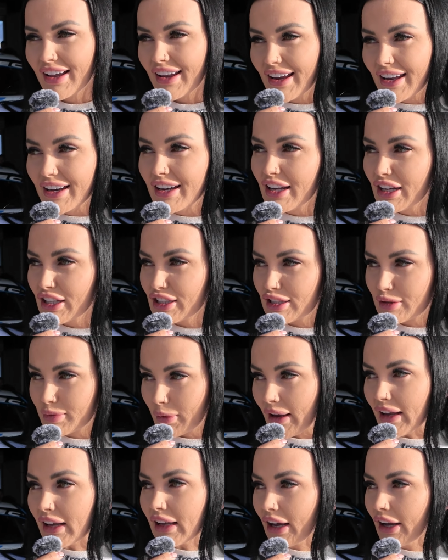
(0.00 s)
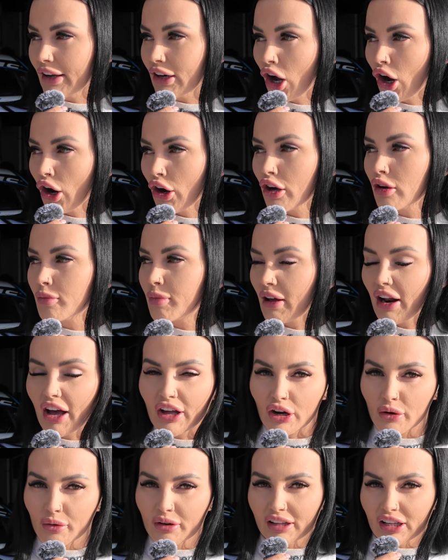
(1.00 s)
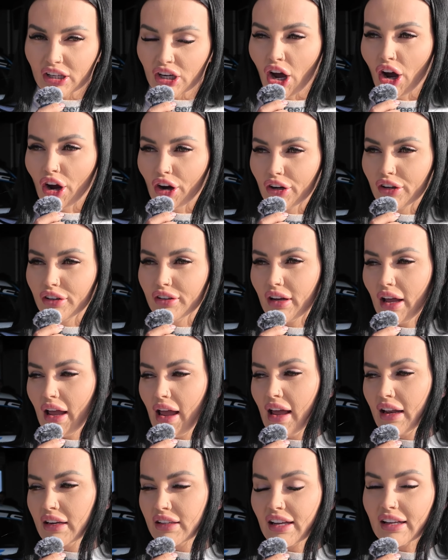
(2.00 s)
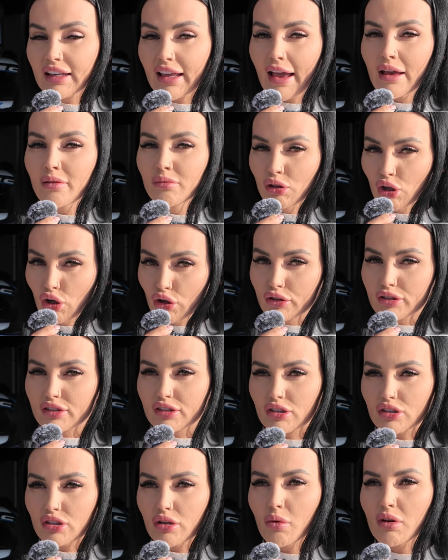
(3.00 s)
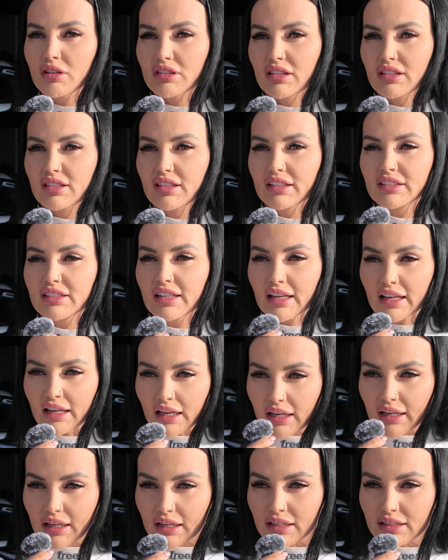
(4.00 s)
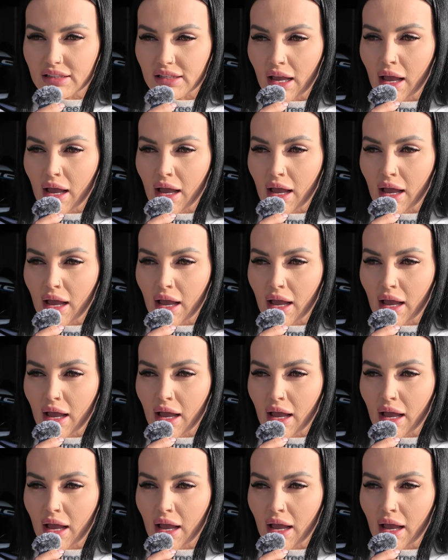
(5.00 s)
Idiot speak, I know, but I don't really know, and it came loose, so I wasn't selecting gears.